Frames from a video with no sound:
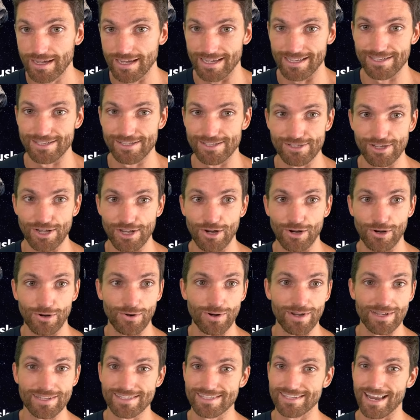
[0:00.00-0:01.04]
And
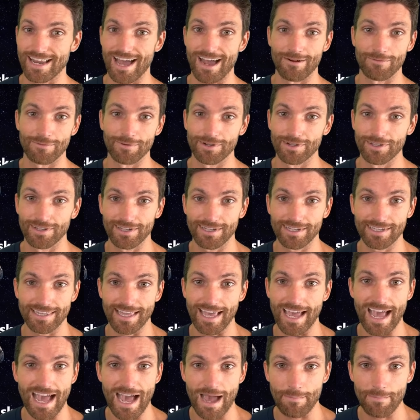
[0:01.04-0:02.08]
so it's not really
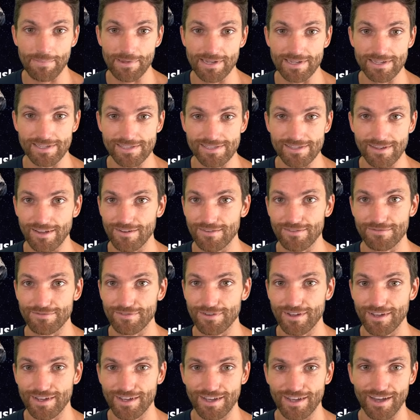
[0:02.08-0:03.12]
the happiest of,
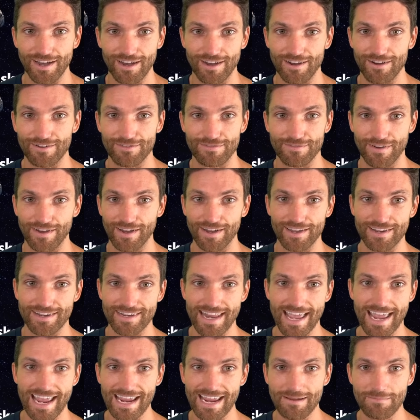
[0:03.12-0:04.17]
of uh,
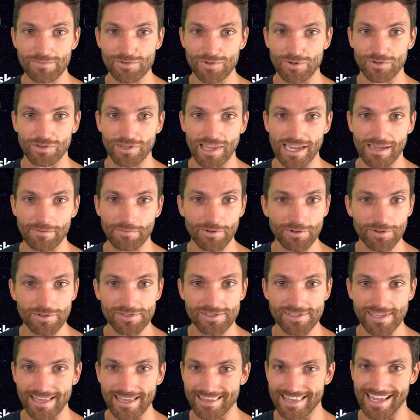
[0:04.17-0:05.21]
names or
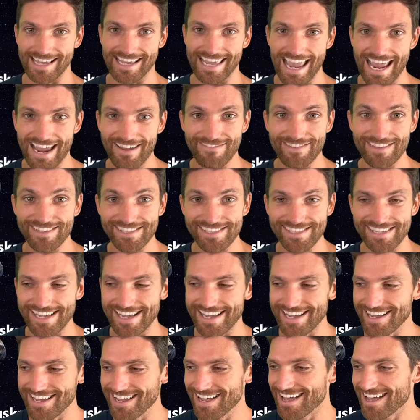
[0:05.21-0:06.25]
labels that they gave this
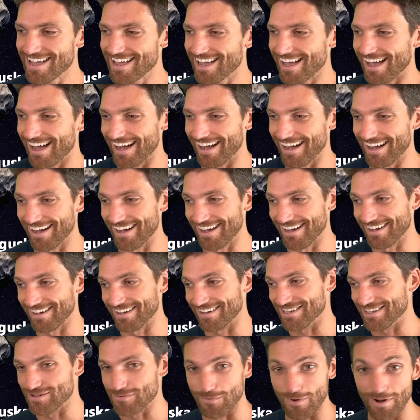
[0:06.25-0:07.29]
thing.
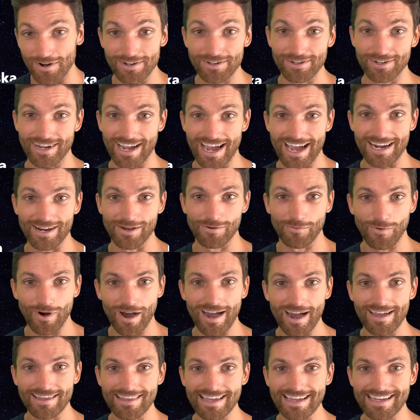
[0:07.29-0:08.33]
Uh, you wonder kind of
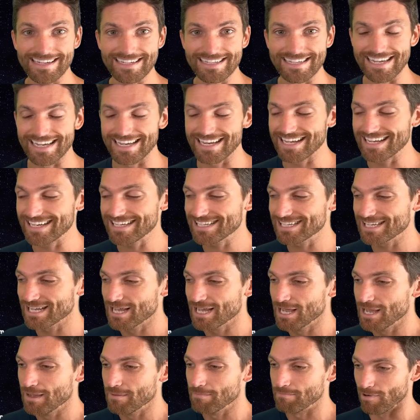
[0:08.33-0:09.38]
why they did it,
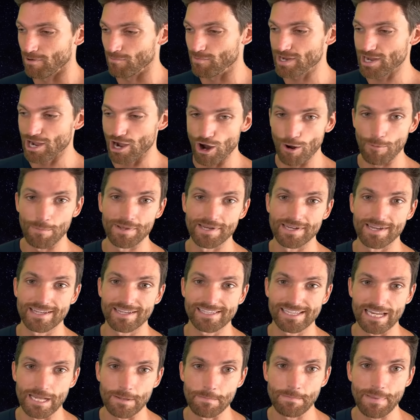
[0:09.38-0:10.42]
but we hope it
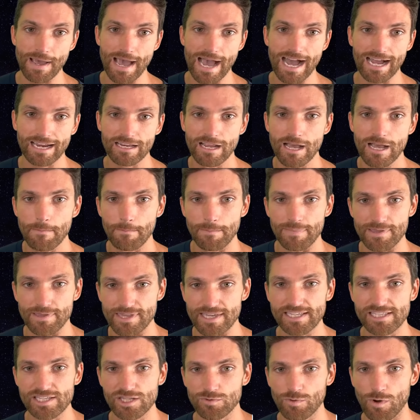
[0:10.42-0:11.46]
doesn't impact. But
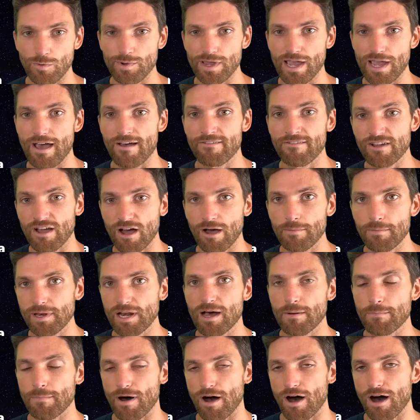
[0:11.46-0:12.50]
this is what we have coming
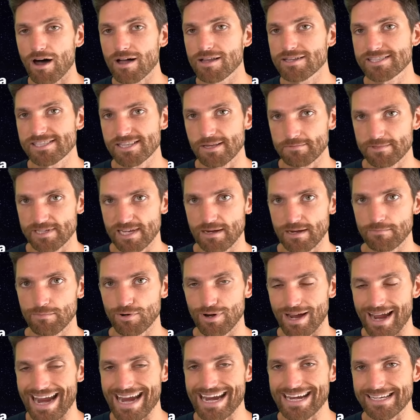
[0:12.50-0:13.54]
up on
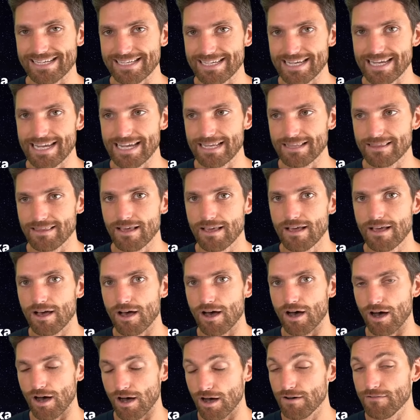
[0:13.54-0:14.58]
September 18th
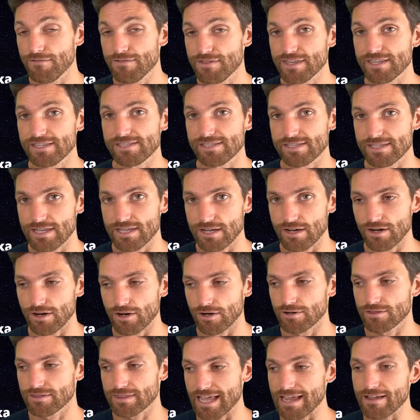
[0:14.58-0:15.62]
of this
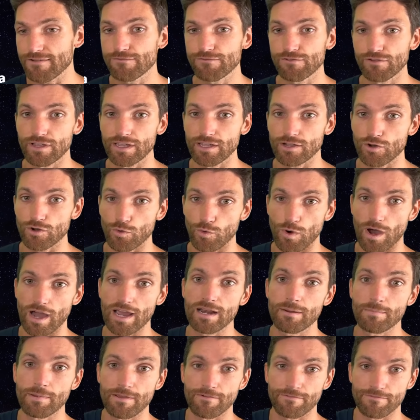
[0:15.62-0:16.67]
year. Thankfully,
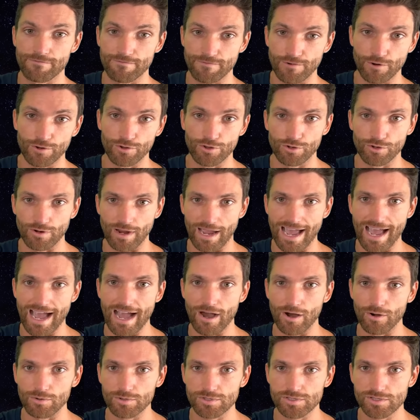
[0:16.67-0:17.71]
quite a bit further
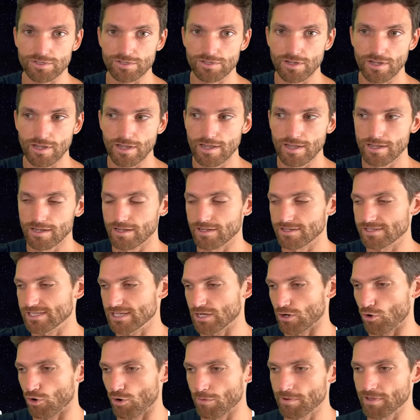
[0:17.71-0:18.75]
out because
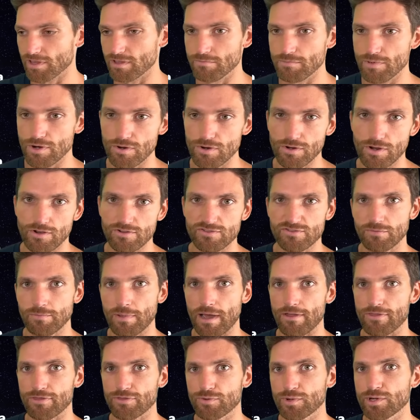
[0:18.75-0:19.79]
the orbit of the moon goes from
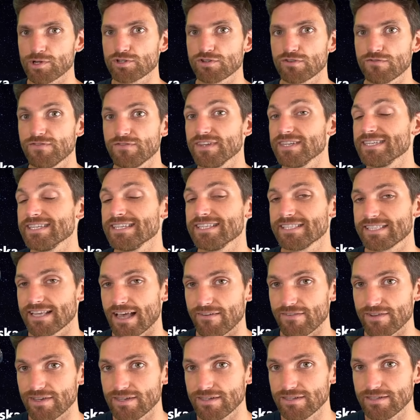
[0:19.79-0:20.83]
about
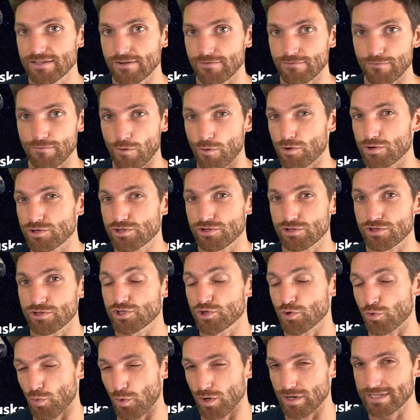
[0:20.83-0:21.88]
357 to
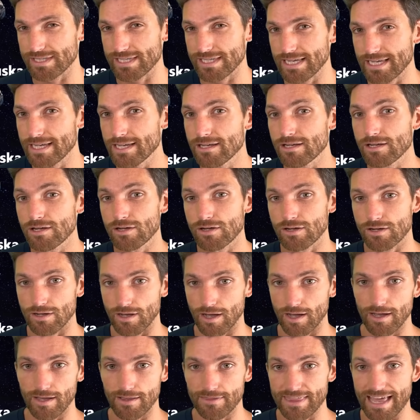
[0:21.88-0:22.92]
420,000
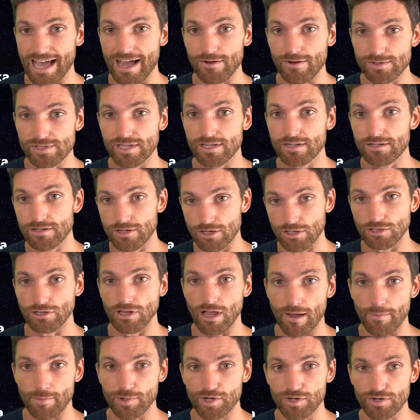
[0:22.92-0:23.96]
uh,
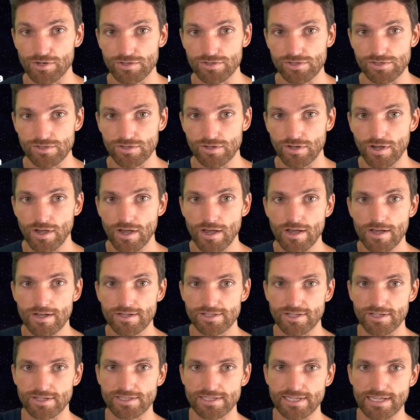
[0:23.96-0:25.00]
kilometers.
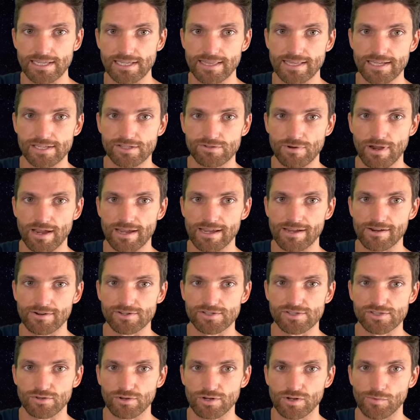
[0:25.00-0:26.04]
So you see this right here
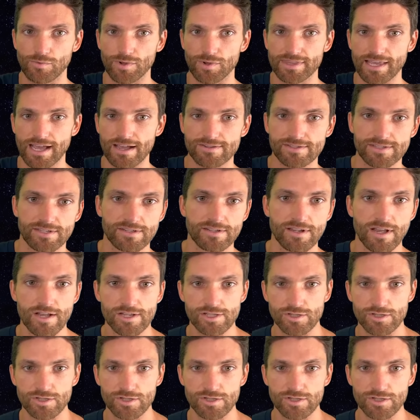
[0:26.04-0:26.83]
is 31,000.